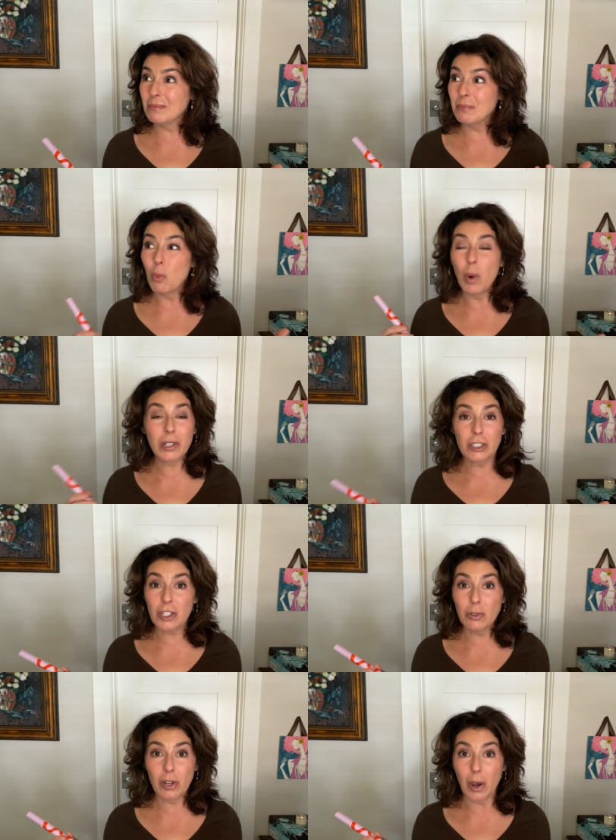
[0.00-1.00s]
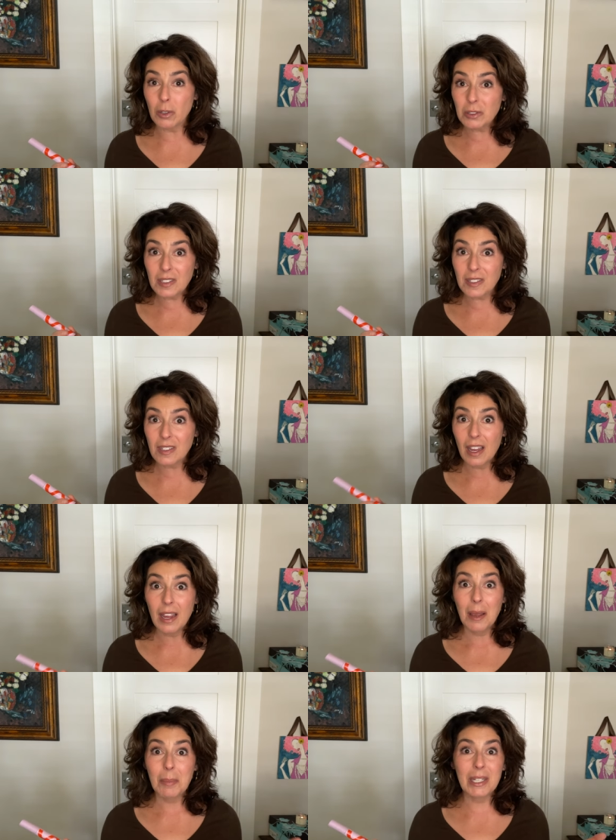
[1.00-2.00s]
one or two coats
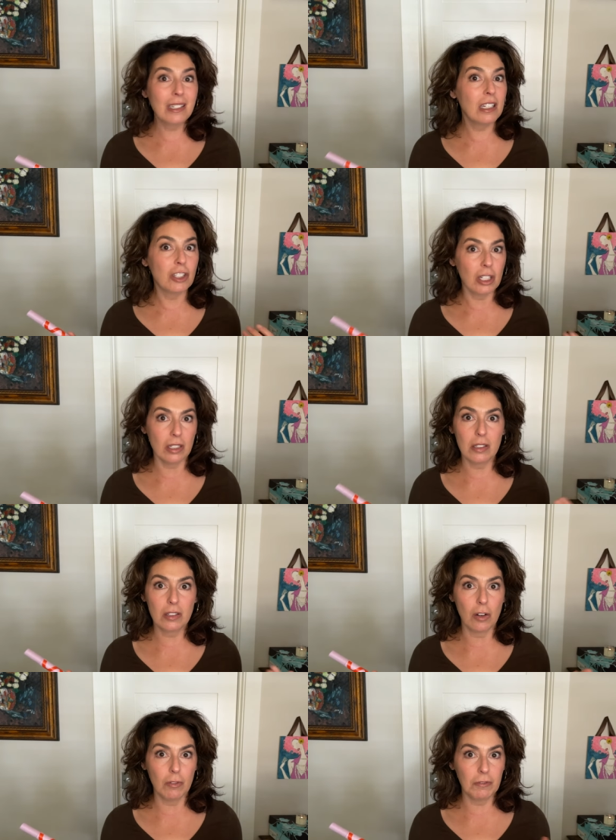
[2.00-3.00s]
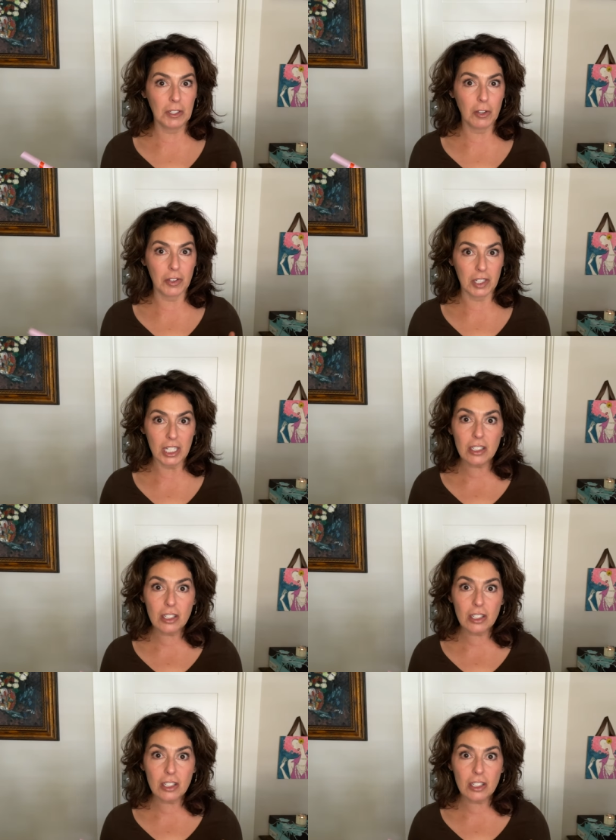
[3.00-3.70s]
because I just don't feel the need